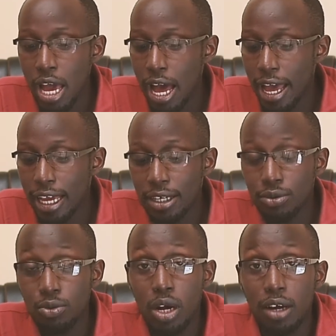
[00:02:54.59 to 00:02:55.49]
I
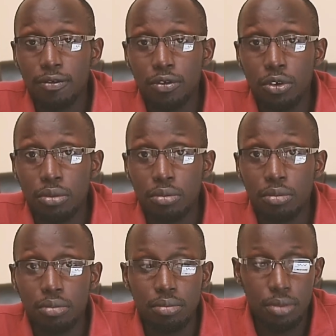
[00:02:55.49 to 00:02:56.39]
can work from
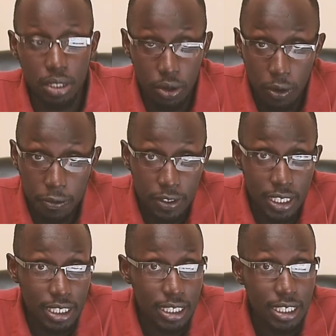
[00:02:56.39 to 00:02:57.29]
the
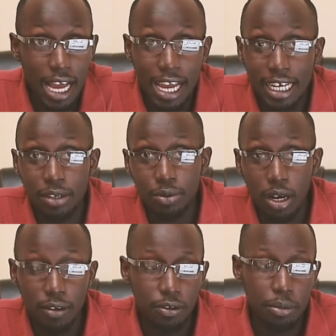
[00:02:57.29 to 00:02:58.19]
office, I can
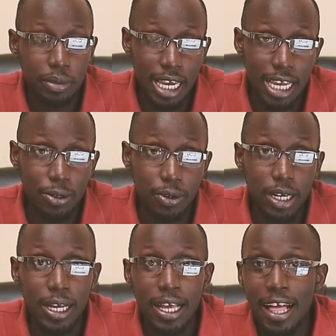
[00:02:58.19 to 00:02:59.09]
work from anywhere.